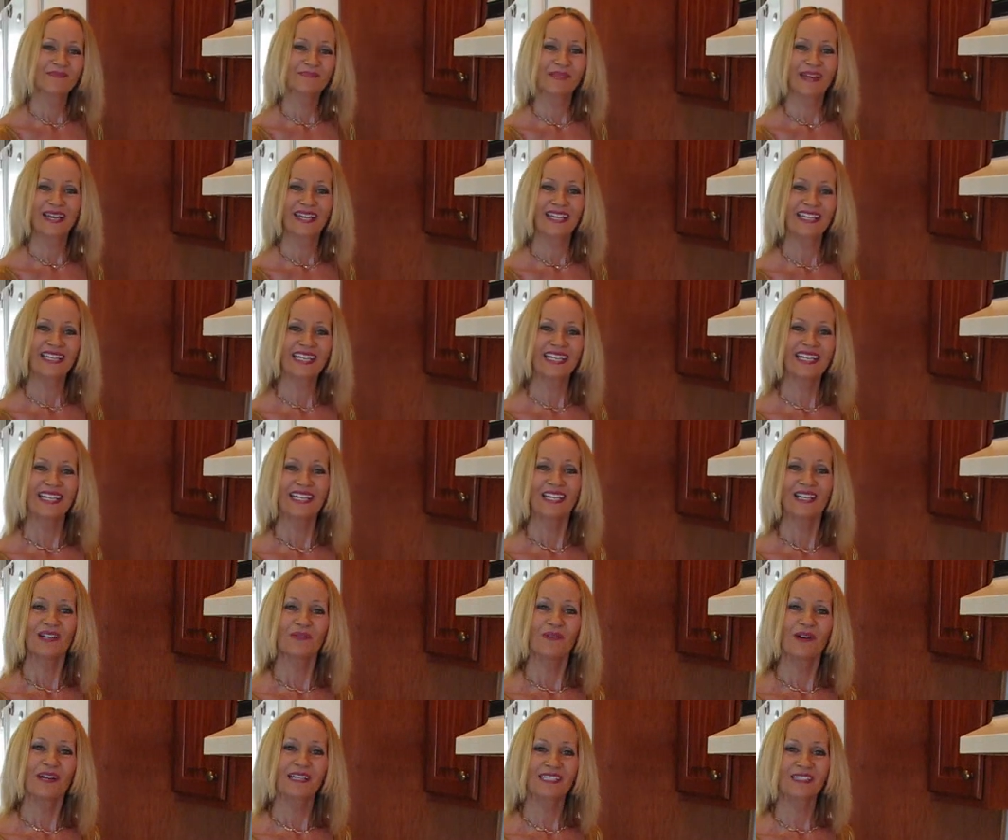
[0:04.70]
Betty.
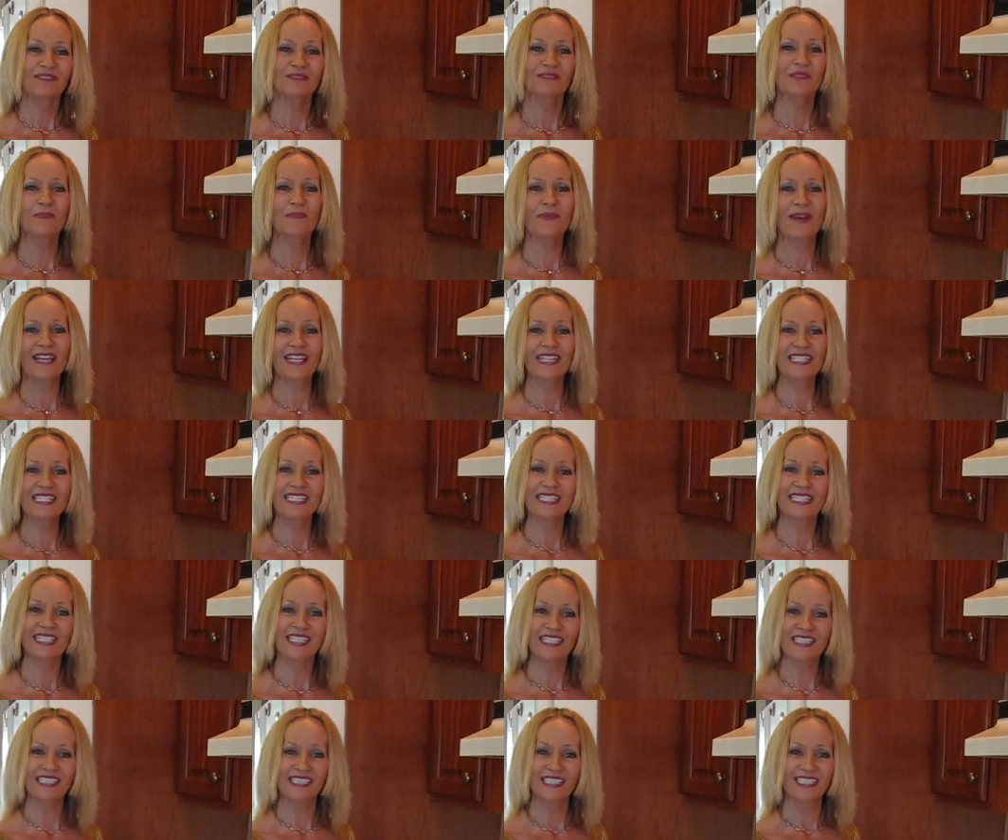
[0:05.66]
Welcome to Betty's
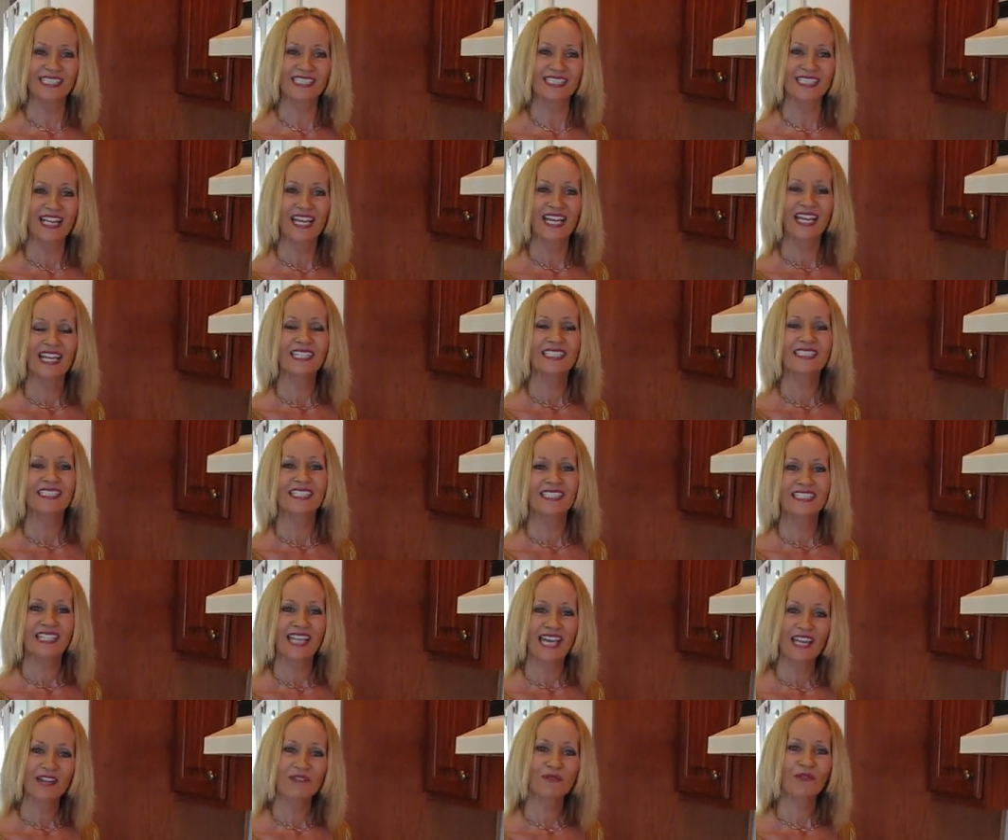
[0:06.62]
Kitchen.
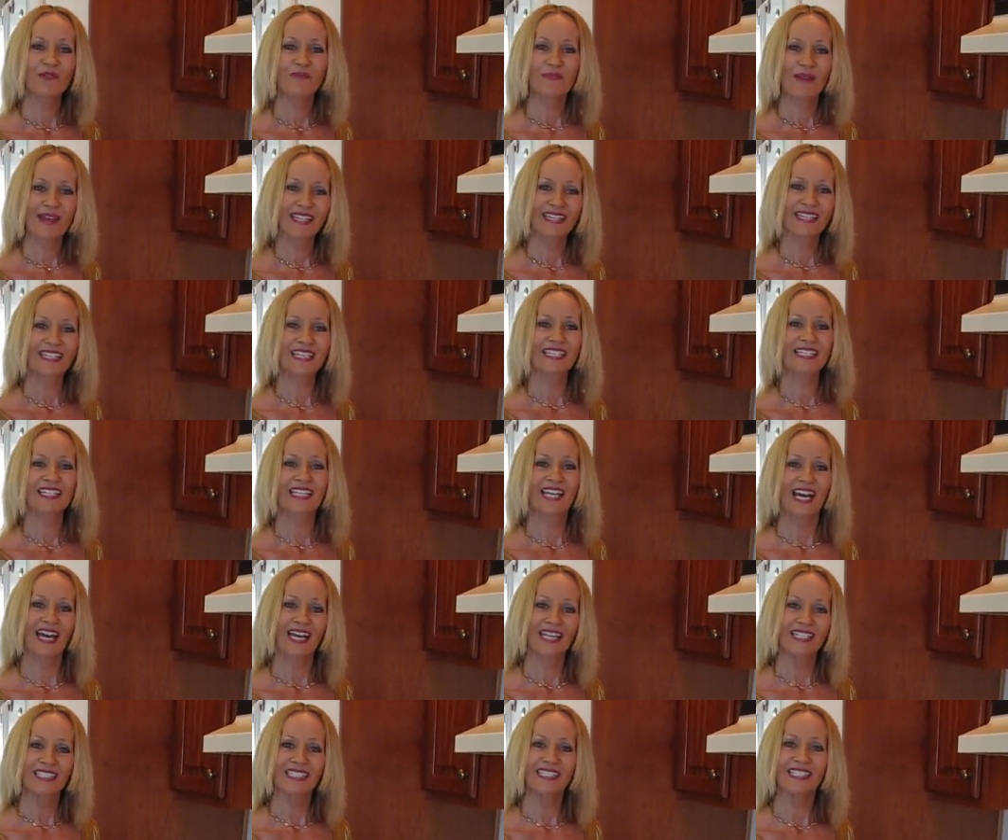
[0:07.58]
Today we're making
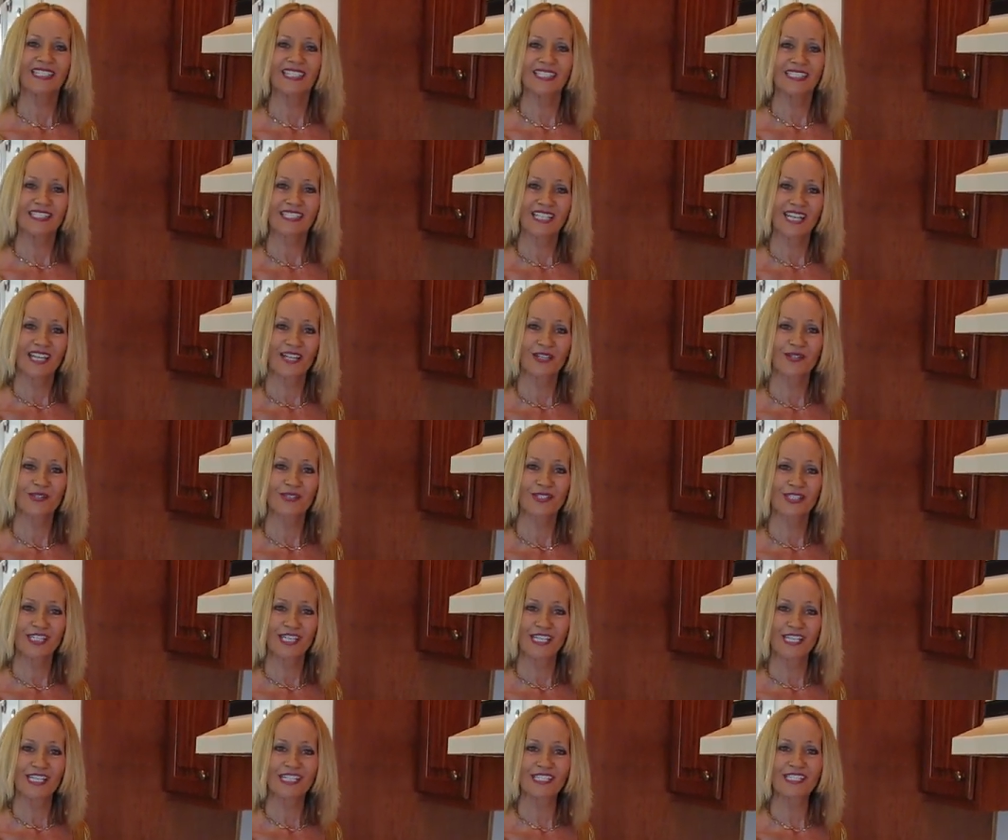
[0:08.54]
onion and cheddar
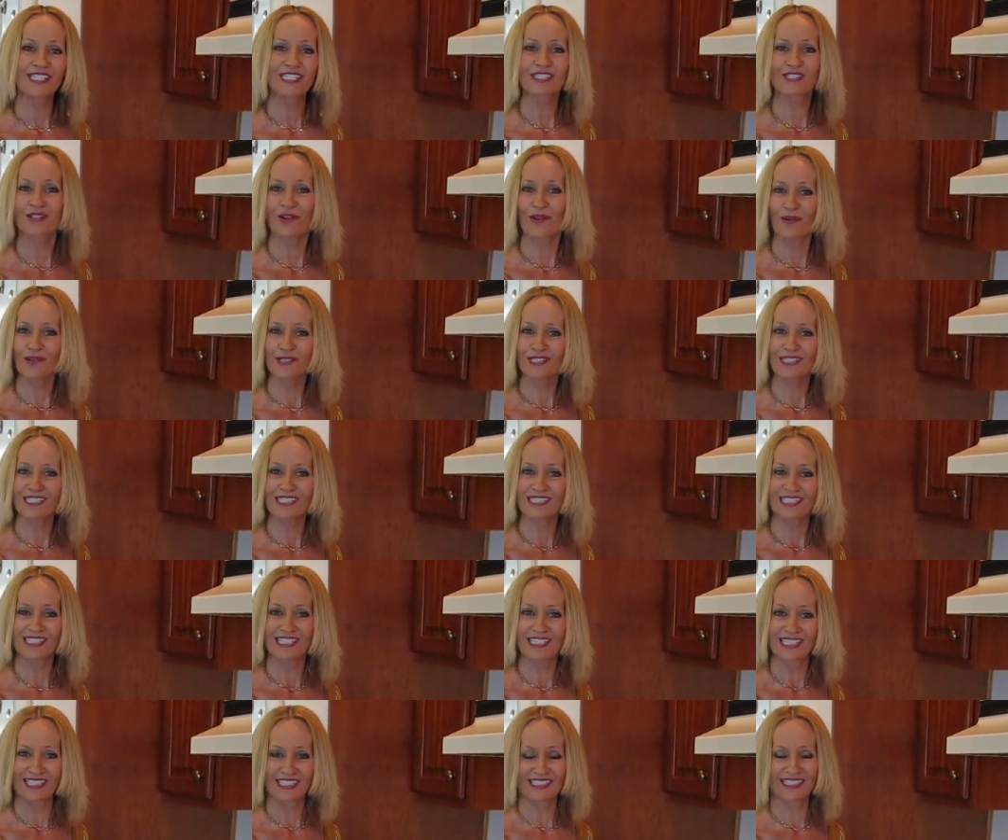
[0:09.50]
cheese corn
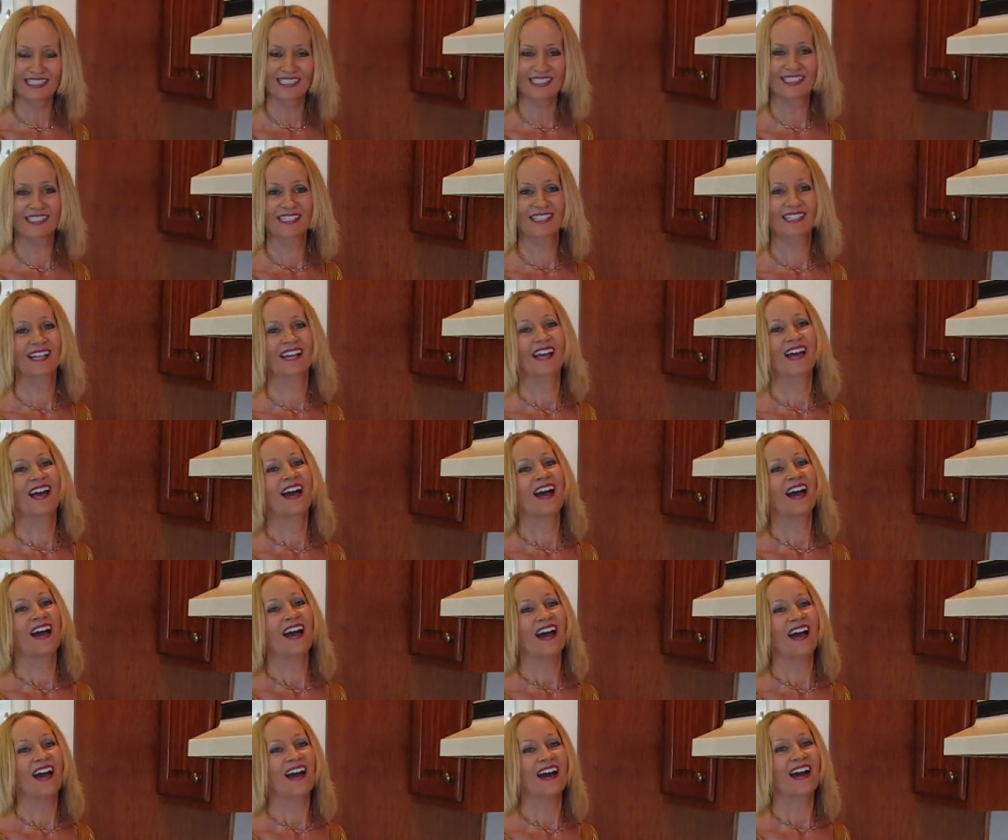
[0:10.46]
sticks.
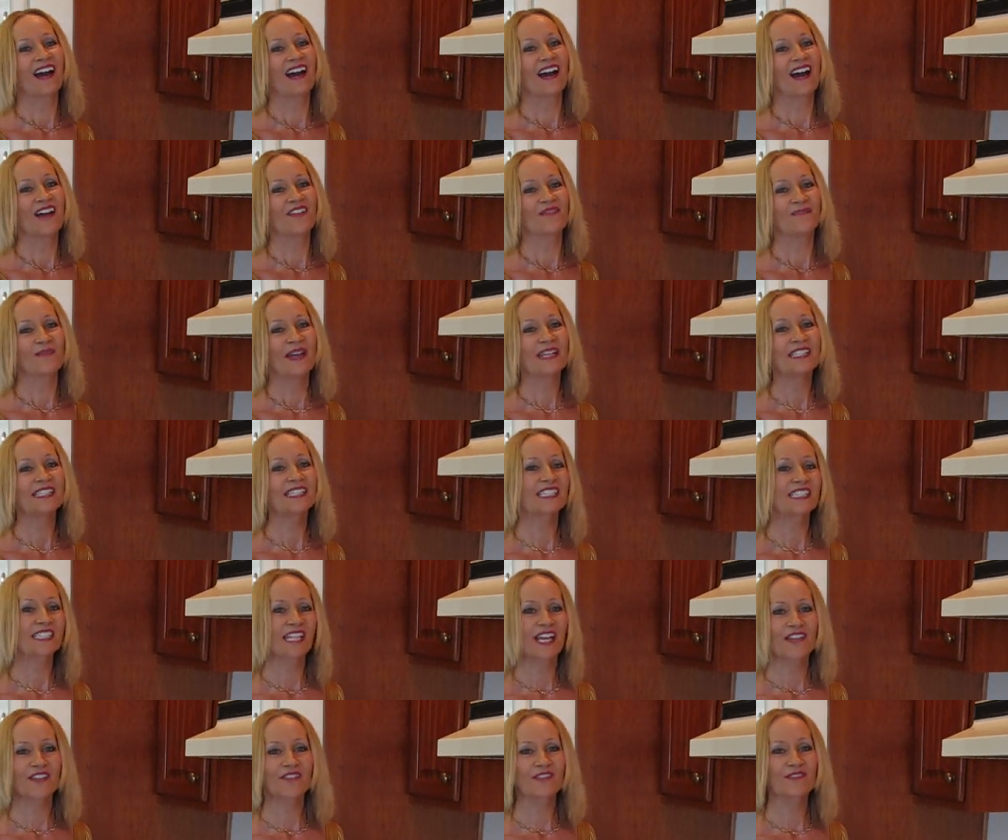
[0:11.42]
Uh, I've made
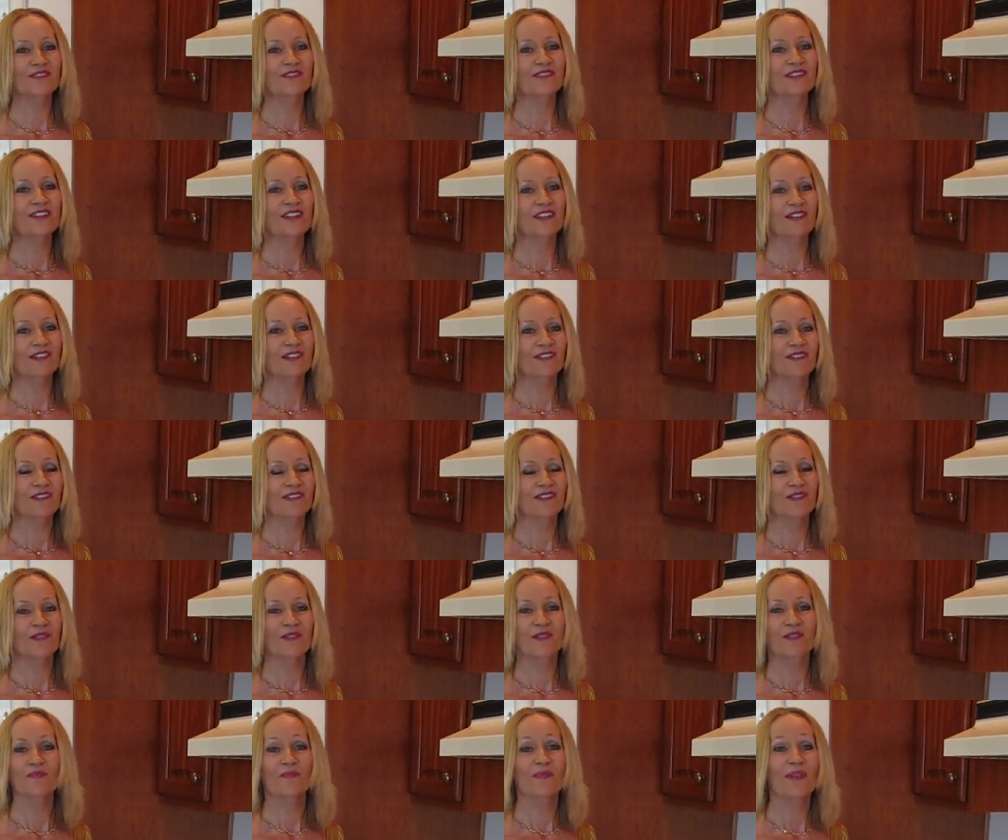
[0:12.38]
southern
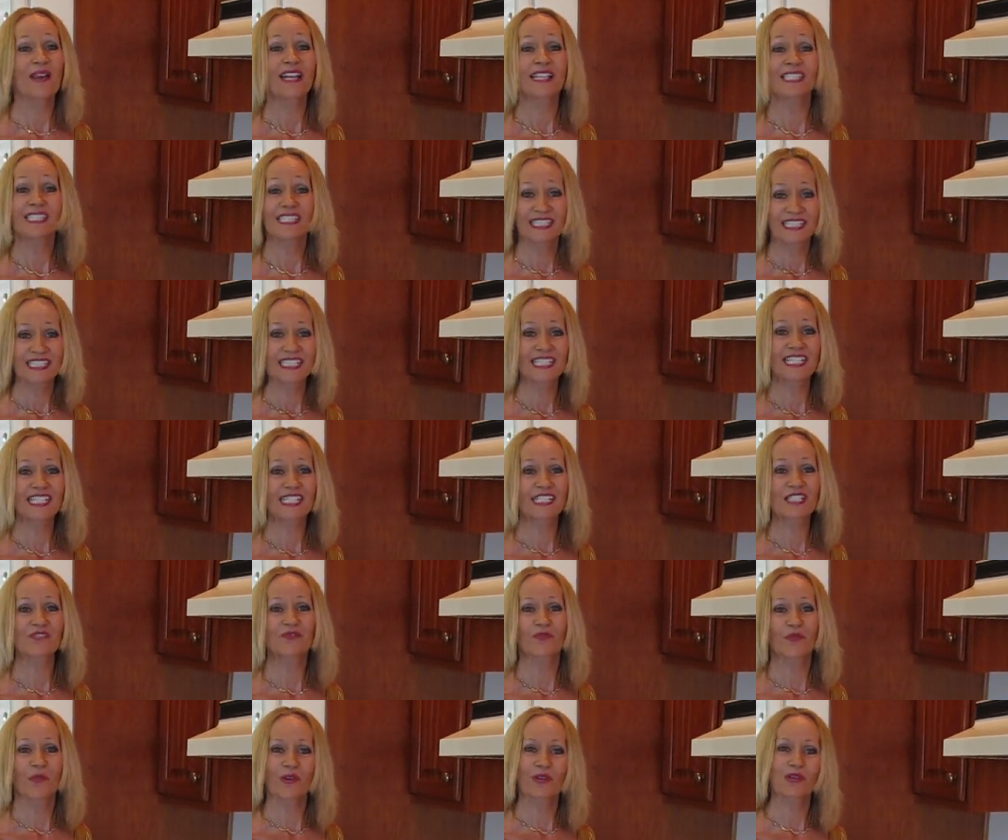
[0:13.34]
cornbread
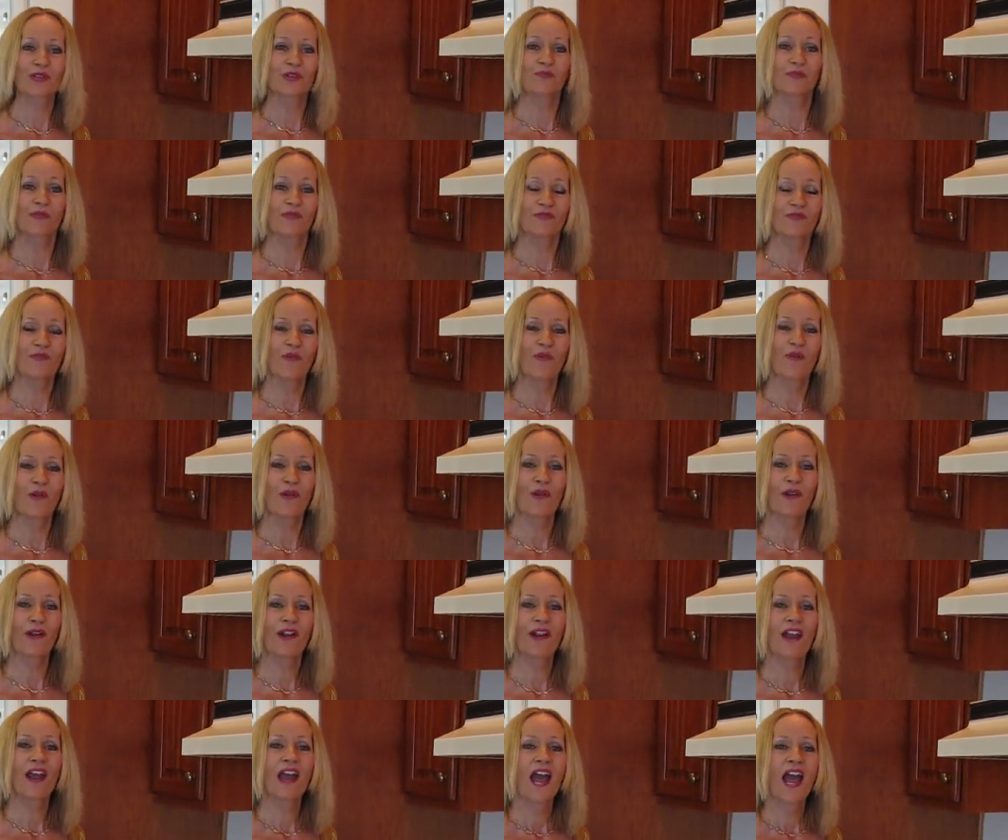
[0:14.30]
sticks for you
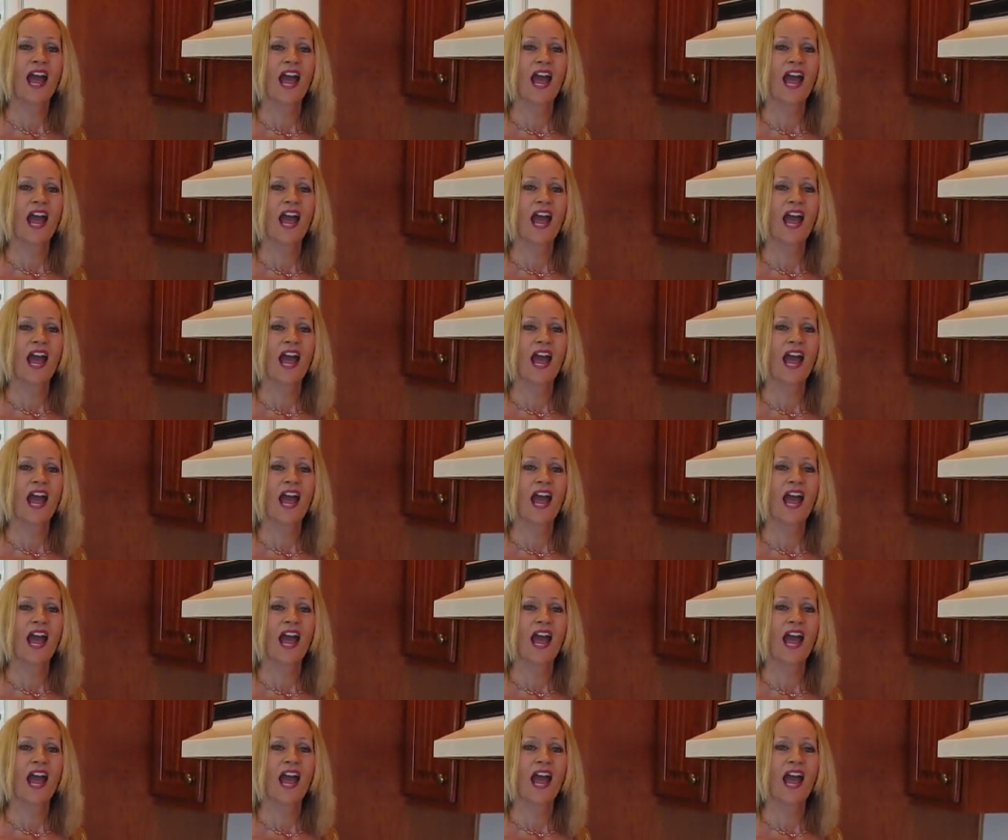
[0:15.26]
before